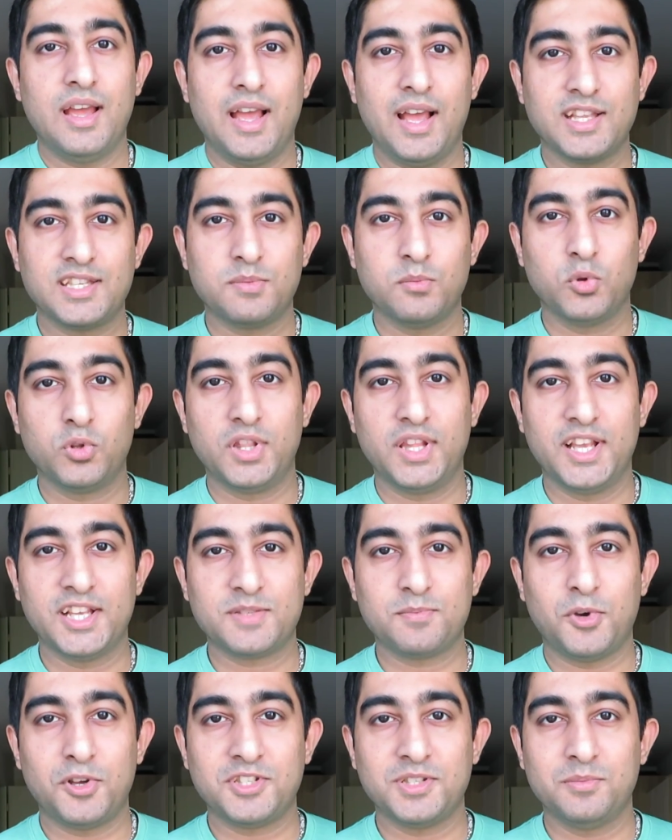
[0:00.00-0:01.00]
as smoothly
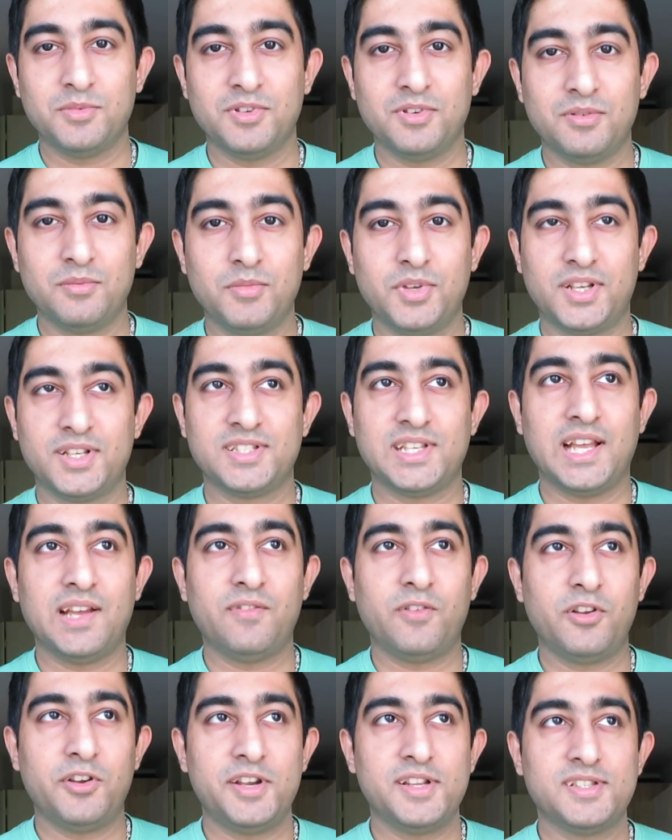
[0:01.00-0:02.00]
as possible, because
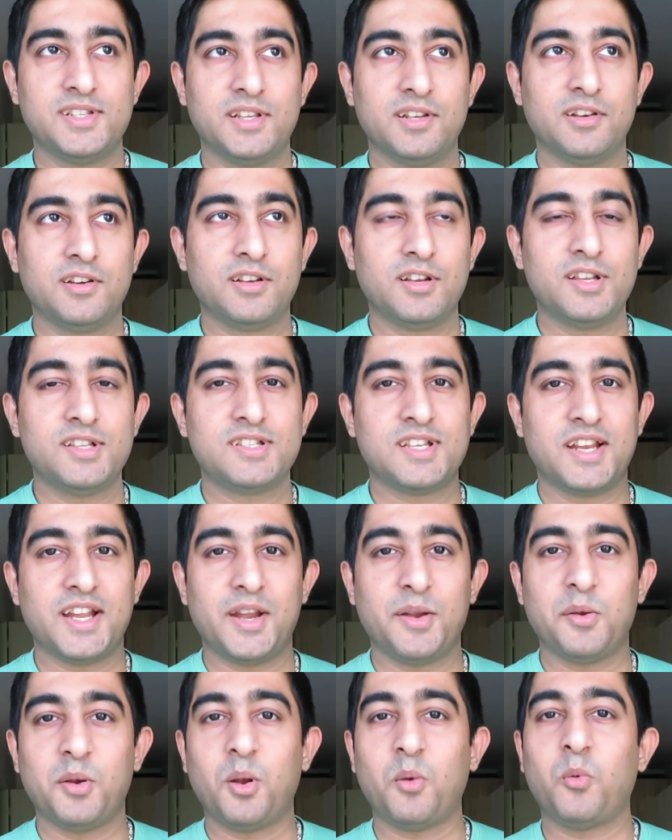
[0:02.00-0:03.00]
I've already seen hurdles and
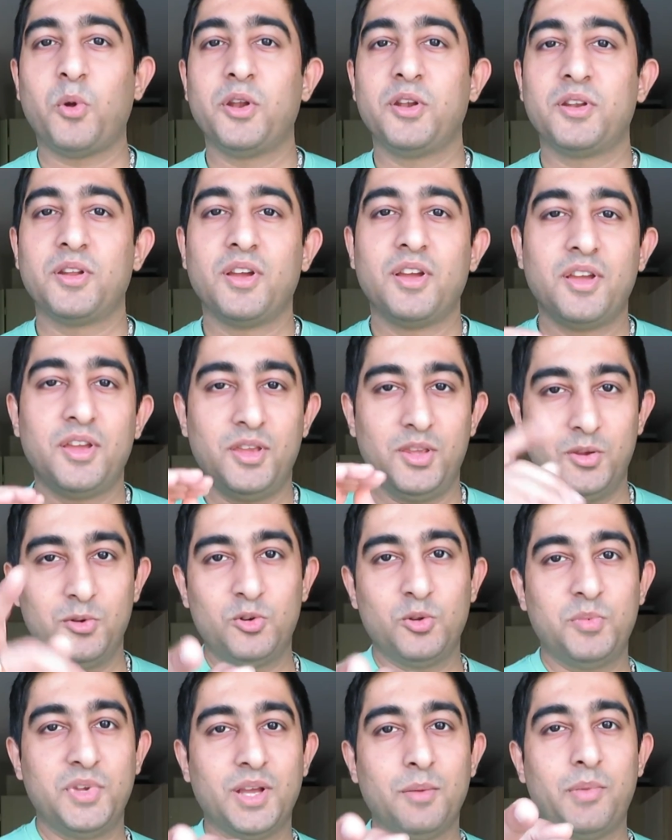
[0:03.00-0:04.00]
I do not want you
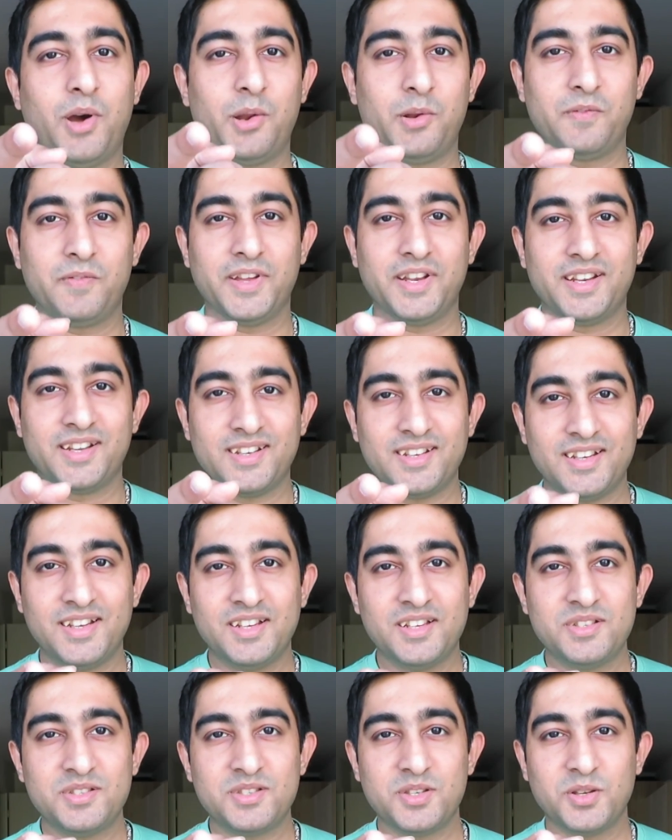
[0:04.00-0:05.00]
to be a part of it.
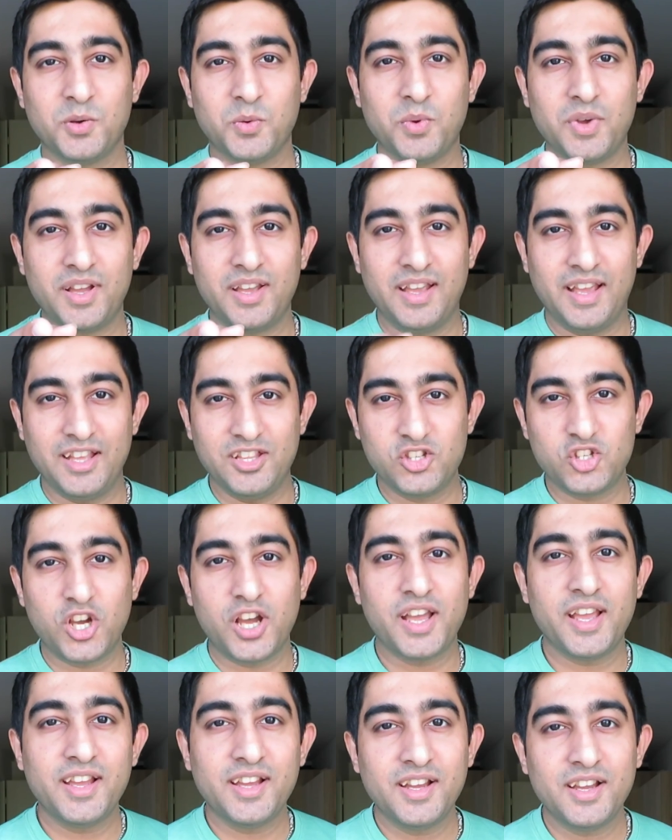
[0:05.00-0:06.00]
So
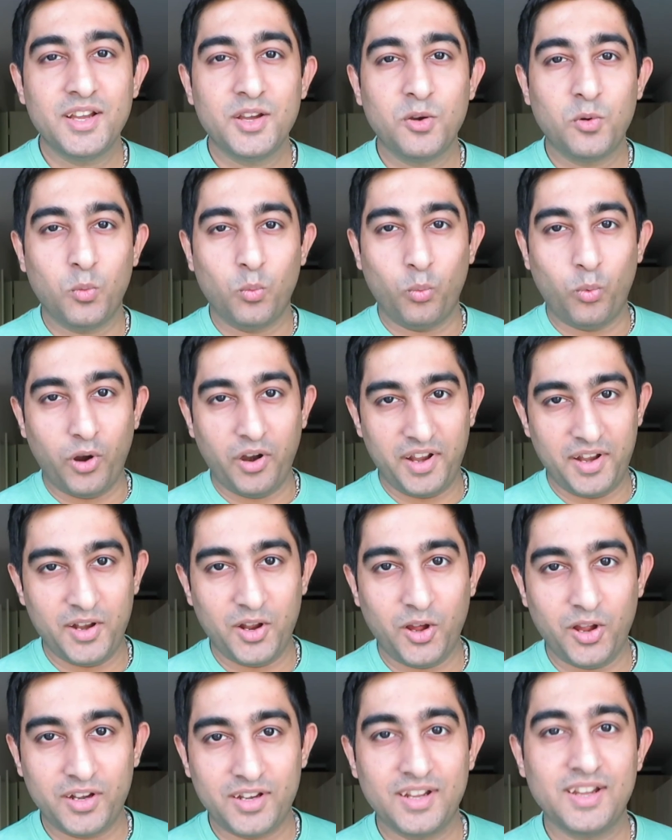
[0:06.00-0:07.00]
enjoy, worry
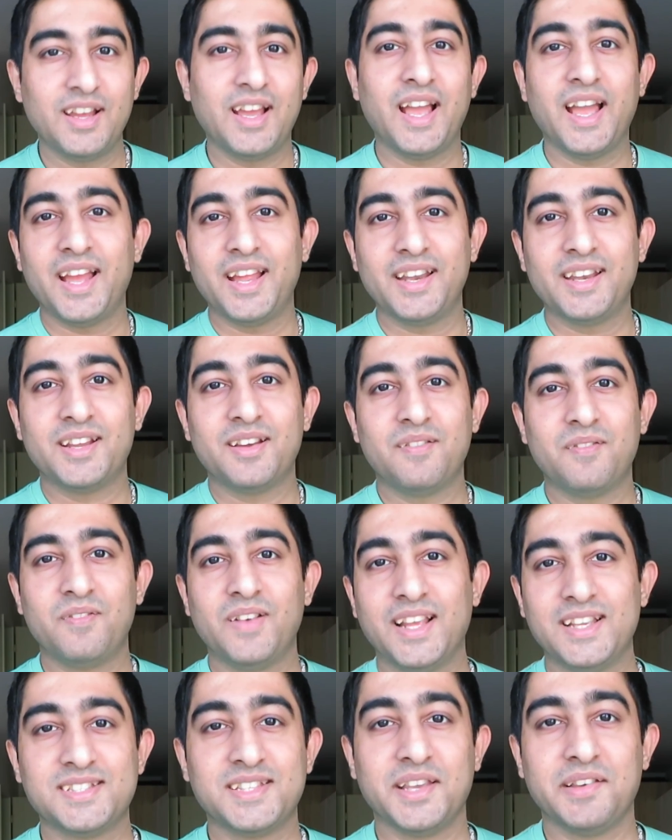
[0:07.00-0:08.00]
not, and
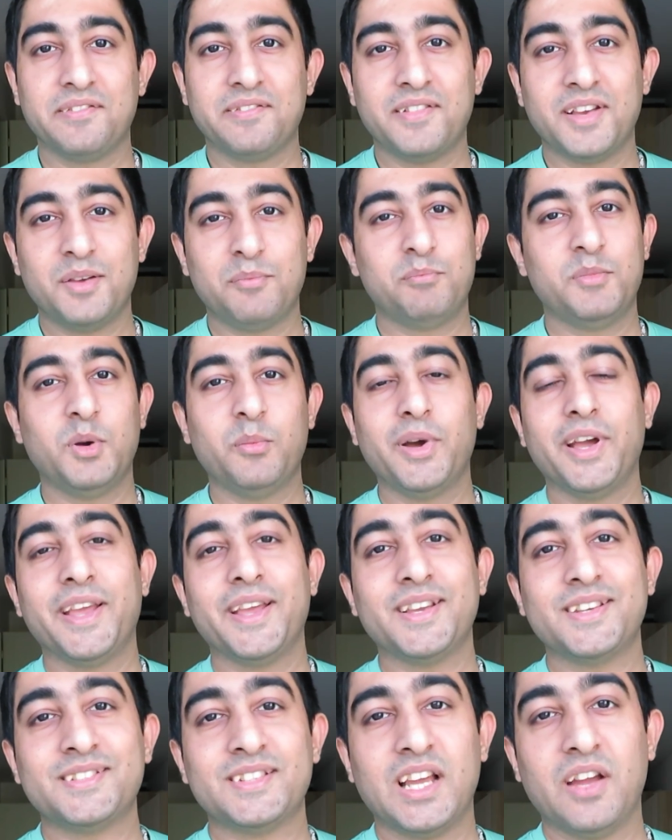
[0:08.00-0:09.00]
fly safe. Bye
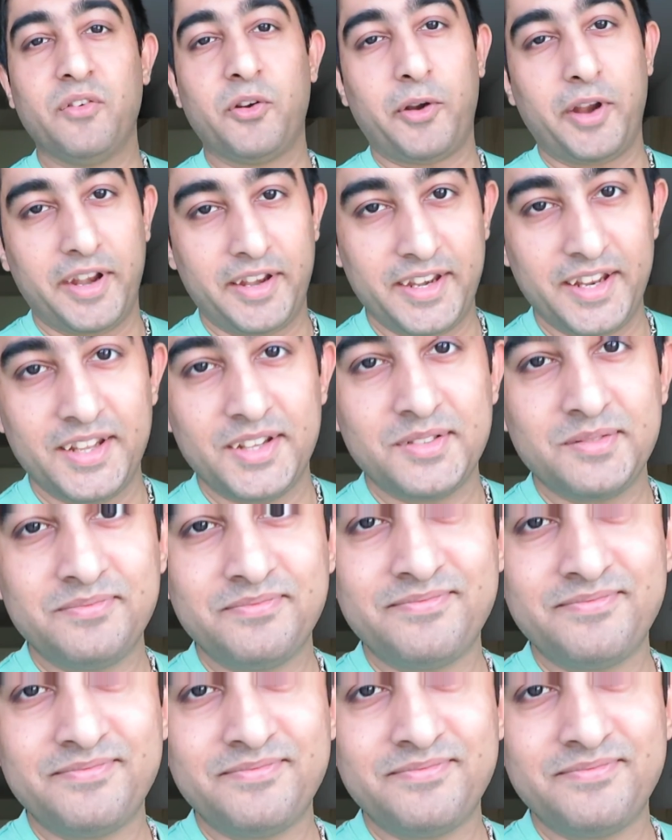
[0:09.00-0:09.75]
bye. Have a great day.